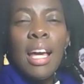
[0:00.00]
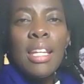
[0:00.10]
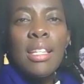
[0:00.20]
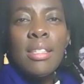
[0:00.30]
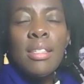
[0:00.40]

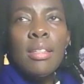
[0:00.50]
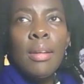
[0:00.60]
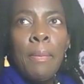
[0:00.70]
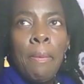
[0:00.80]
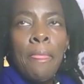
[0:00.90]
And it's
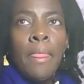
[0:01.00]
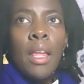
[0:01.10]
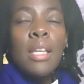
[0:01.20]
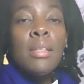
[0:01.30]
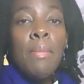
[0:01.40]

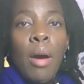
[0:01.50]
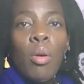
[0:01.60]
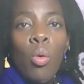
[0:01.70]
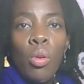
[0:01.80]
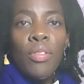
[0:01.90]

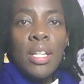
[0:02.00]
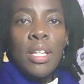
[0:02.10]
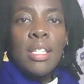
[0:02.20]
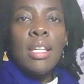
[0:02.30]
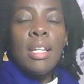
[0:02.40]
about all of
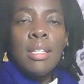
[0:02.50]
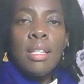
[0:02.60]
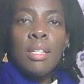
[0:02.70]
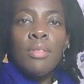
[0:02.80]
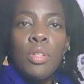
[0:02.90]
us
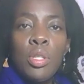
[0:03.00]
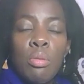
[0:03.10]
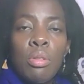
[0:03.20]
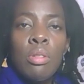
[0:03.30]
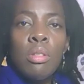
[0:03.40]
as
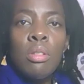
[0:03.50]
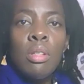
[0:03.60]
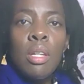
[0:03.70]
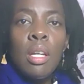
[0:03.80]
individuals